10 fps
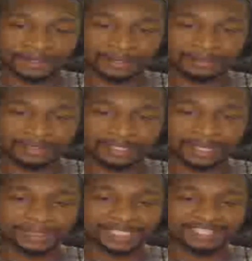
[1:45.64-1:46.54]

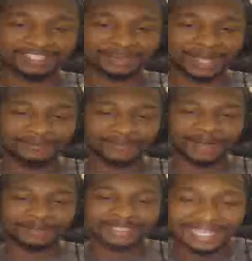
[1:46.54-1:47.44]
Bruh, I'm telling you this. If
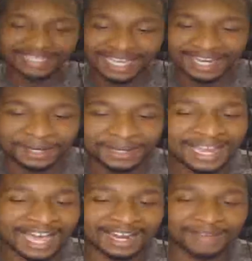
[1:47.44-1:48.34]
I was that dad,
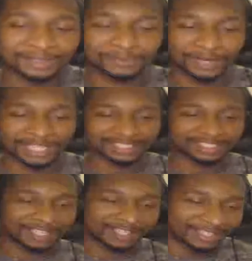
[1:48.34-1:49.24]
I'd have to fight the
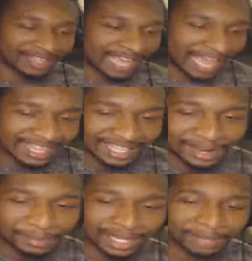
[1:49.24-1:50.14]
son, and then
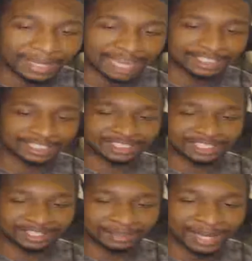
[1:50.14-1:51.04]
I'd be like, man, I should have
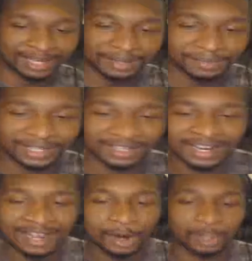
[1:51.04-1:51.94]
stuck you back up there,
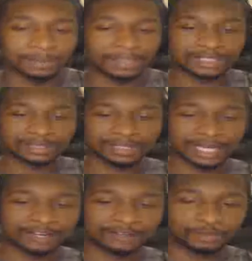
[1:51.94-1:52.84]
or make some
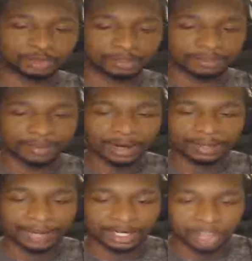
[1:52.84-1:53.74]
kind of rude remark
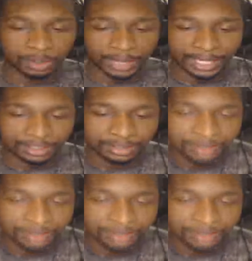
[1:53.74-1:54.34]
about a coat hanger.